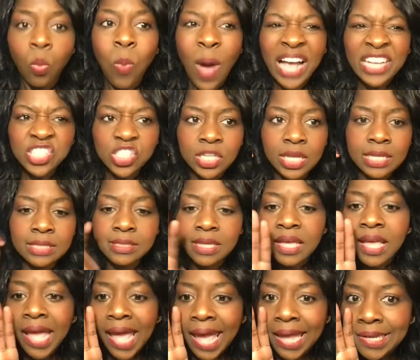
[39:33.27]
Watch this.
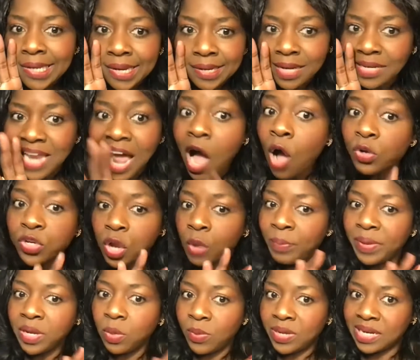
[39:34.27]
And then the dog don't
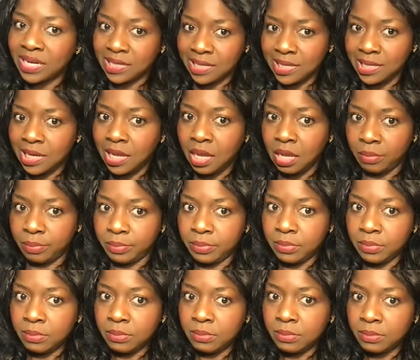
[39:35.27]
be the one to clean up.
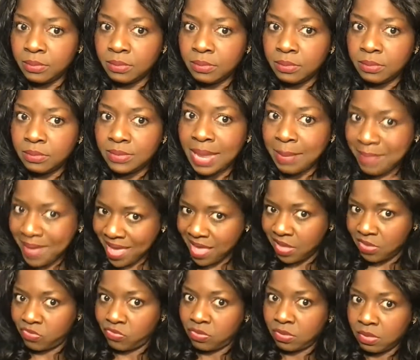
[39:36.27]
They
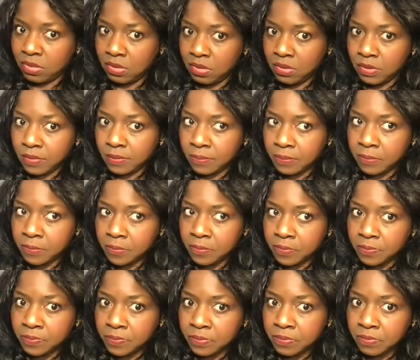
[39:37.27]
mess.
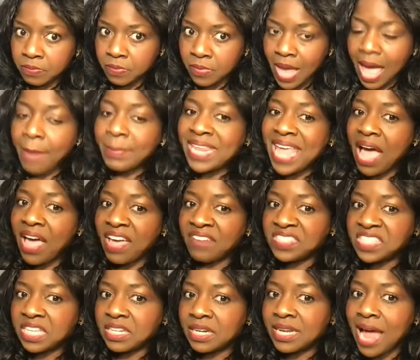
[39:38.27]
How many of y'all
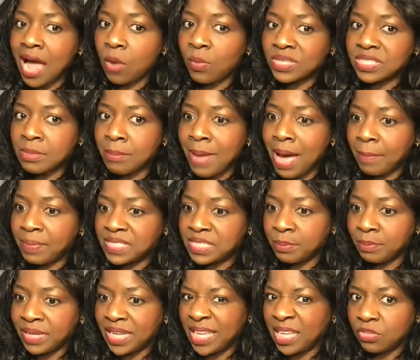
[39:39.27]
ever seen a dog with some mop and
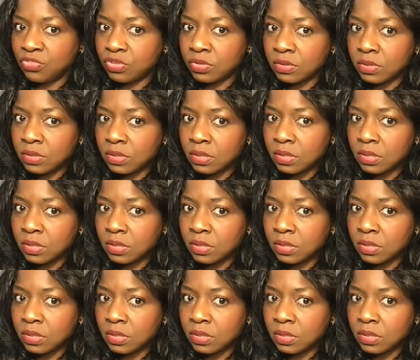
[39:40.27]
some bleach?